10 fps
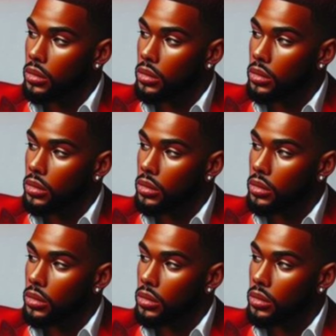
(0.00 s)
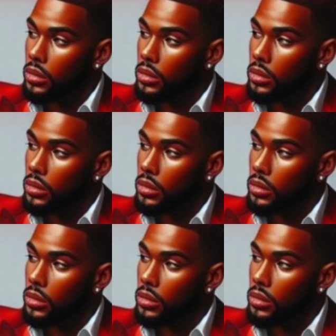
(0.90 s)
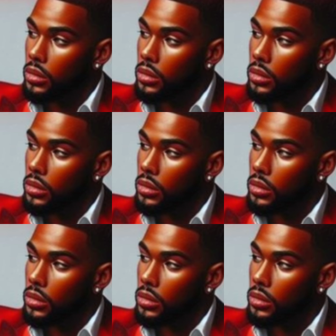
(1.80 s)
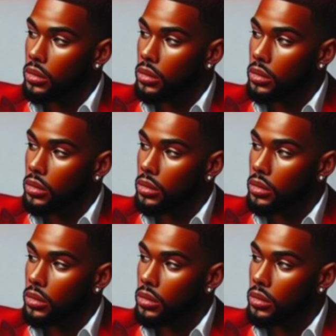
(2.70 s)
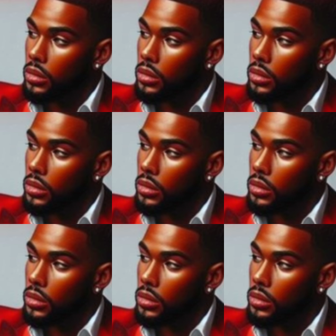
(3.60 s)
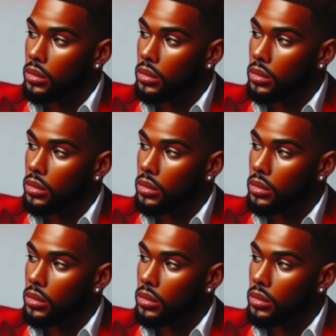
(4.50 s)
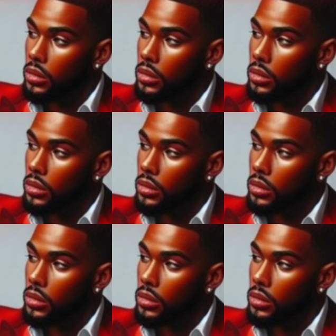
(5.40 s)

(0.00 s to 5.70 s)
[no speech]